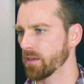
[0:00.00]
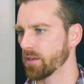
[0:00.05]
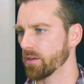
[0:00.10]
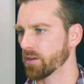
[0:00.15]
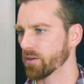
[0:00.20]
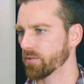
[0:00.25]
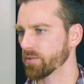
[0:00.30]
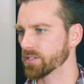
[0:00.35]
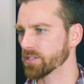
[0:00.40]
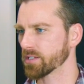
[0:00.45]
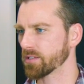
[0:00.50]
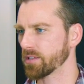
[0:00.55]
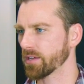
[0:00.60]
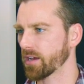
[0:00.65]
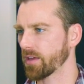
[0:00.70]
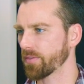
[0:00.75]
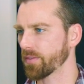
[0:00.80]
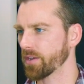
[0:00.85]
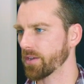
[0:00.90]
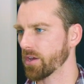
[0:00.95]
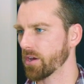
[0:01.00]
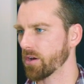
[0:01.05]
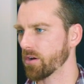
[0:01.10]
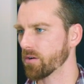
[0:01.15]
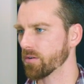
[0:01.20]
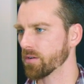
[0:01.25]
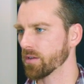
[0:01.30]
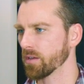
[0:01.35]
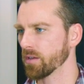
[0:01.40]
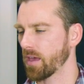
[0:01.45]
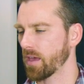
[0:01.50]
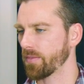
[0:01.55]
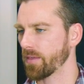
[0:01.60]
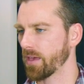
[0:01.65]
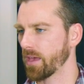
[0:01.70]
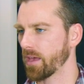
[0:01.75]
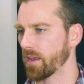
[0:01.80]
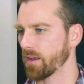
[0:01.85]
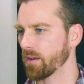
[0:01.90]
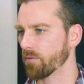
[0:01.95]
you can always click on the node and
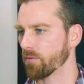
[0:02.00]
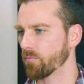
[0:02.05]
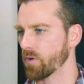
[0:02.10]
then